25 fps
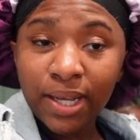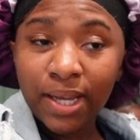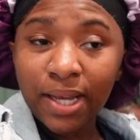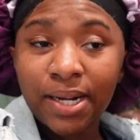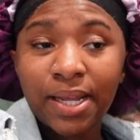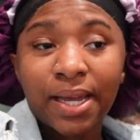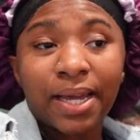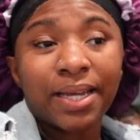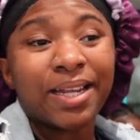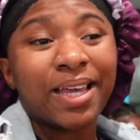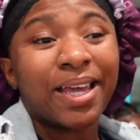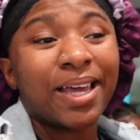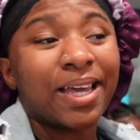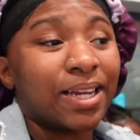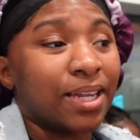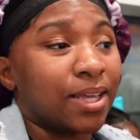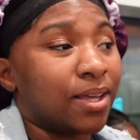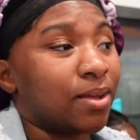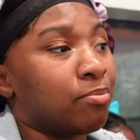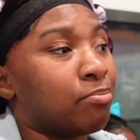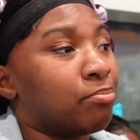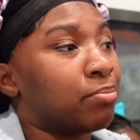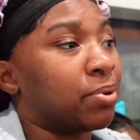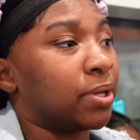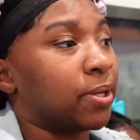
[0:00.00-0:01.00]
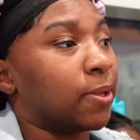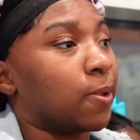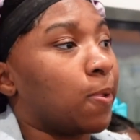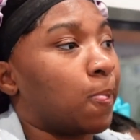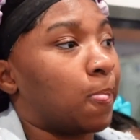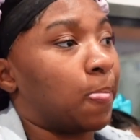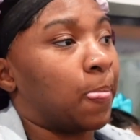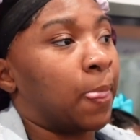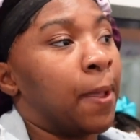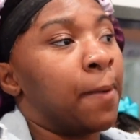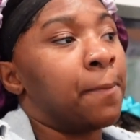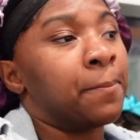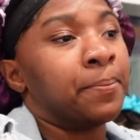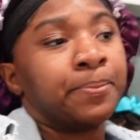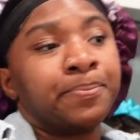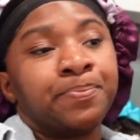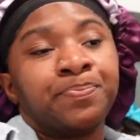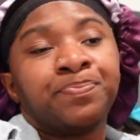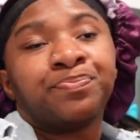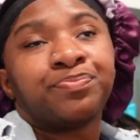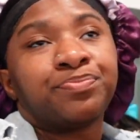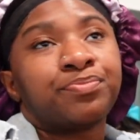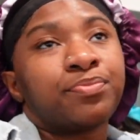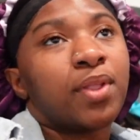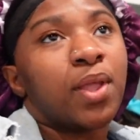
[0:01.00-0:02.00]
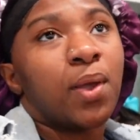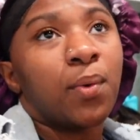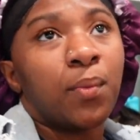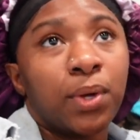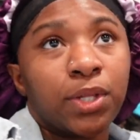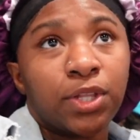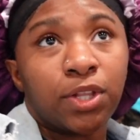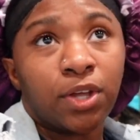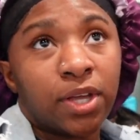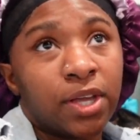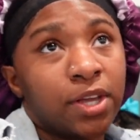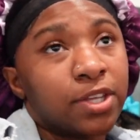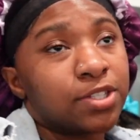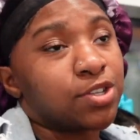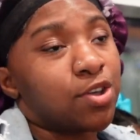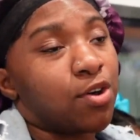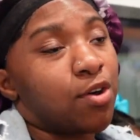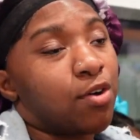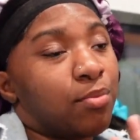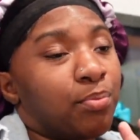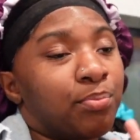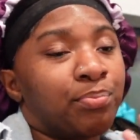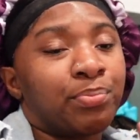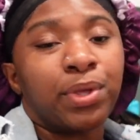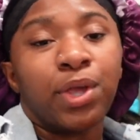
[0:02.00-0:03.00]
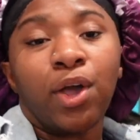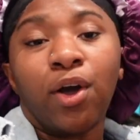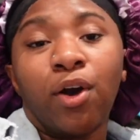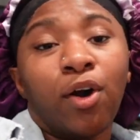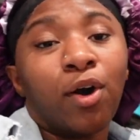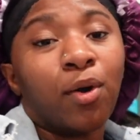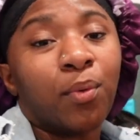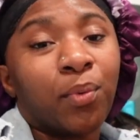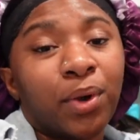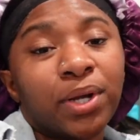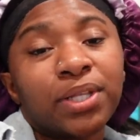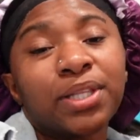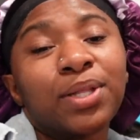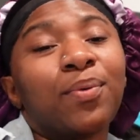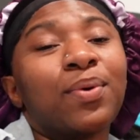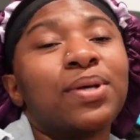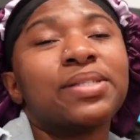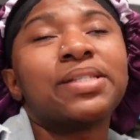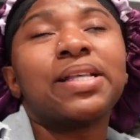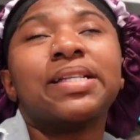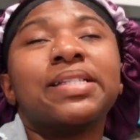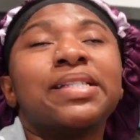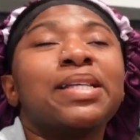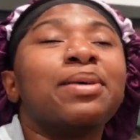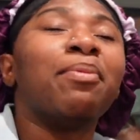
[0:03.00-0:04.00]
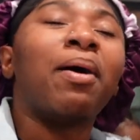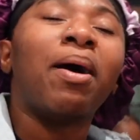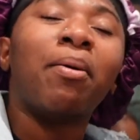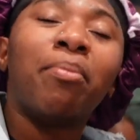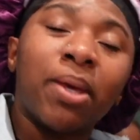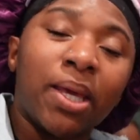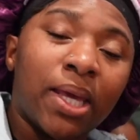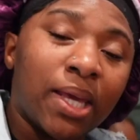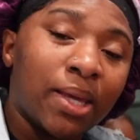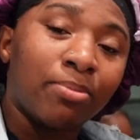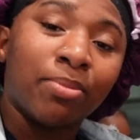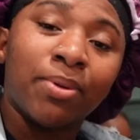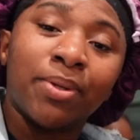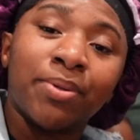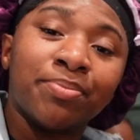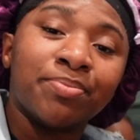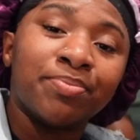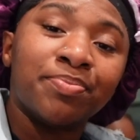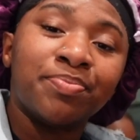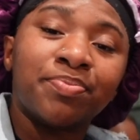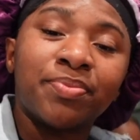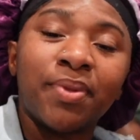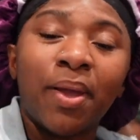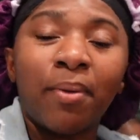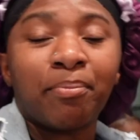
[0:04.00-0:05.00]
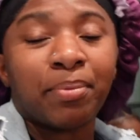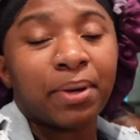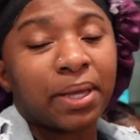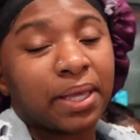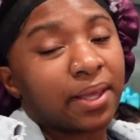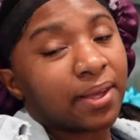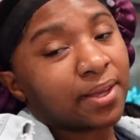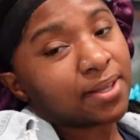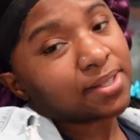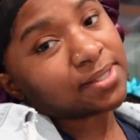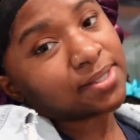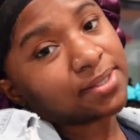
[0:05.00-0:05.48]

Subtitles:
And I got a headache, but with it's going to be all worth it once I see my baby. But yes.